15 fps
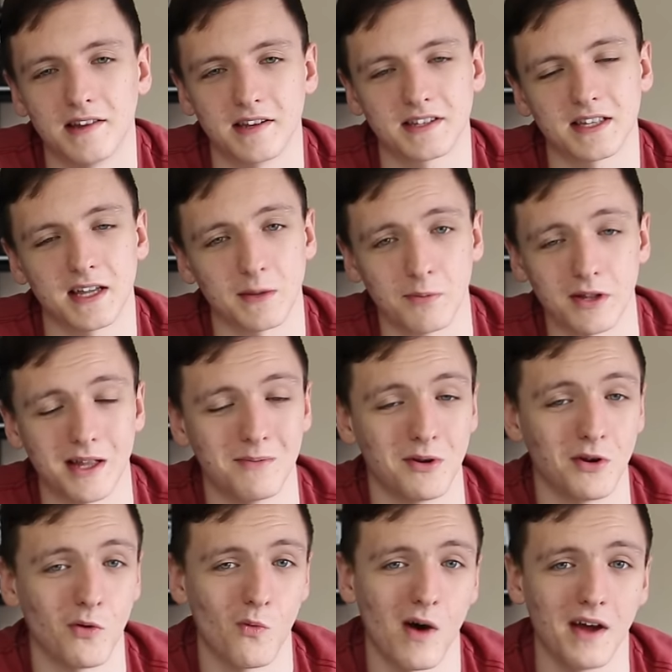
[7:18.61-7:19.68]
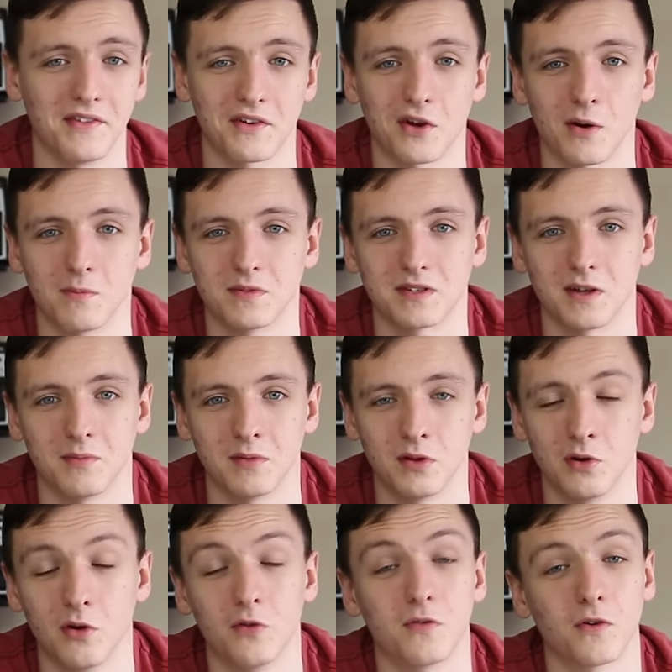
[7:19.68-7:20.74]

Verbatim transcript: dislike, but let me know why in the comments down below.